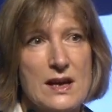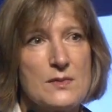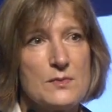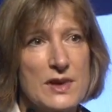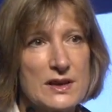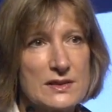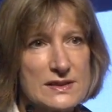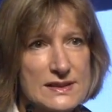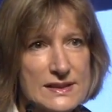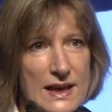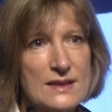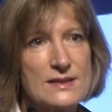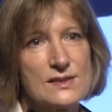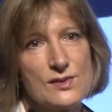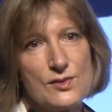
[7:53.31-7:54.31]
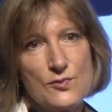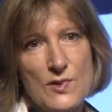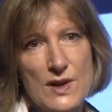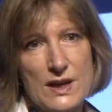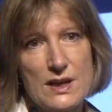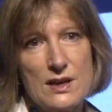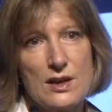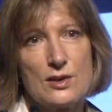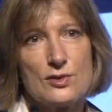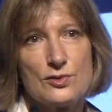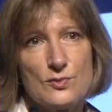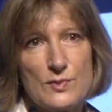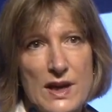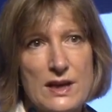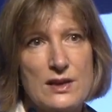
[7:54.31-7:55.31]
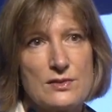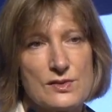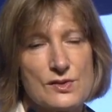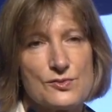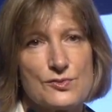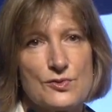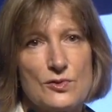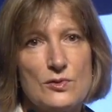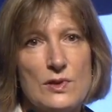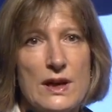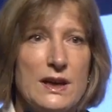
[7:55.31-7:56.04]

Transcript: because that's the way to make us grow